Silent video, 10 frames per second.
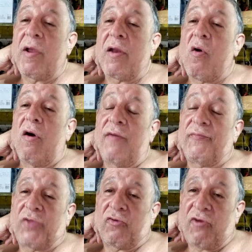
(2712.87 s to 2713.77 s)

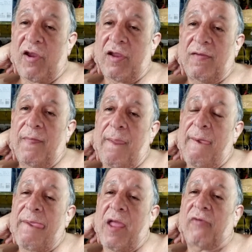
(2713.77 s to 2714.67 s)
off the chain
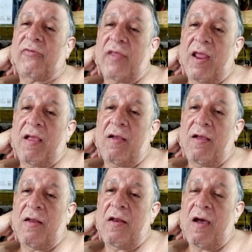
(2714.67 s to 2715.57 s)
yesterday,
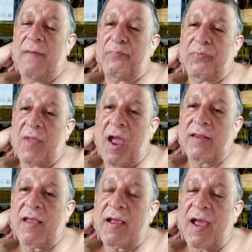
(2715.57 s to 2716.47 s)
and I
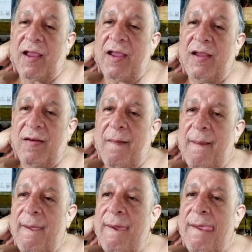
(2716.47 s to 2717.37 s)
think I ate
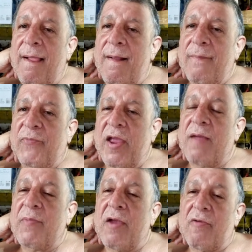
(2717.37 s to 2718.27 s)

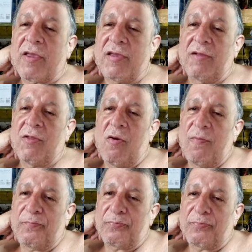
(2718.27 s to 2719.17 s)
damn near a
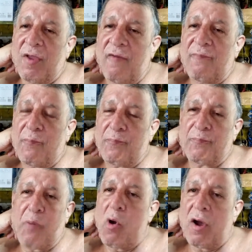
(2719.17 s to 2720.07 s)
kilo of
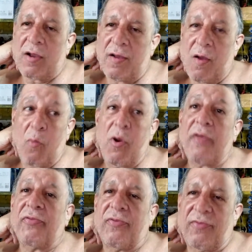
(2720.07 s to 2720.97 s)
pork
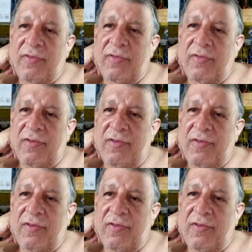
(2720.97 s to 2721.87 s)
with
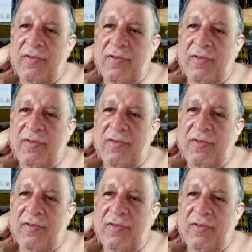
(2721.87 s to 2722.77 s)
the fat,
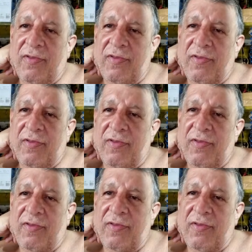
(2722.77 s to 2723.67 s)
baby,
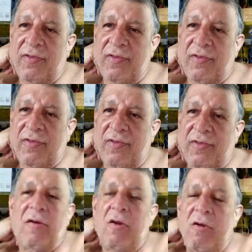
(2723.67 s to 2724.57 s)
because the fat is what
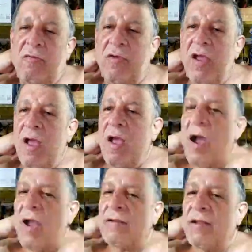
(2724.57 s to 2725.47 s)
keeps you from getting
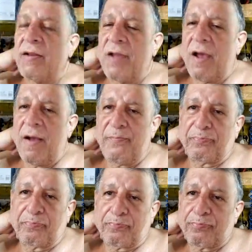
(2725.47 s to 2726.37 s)
hungry. I
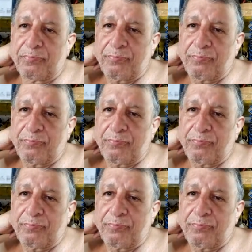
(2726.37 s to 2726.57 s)
did. I'll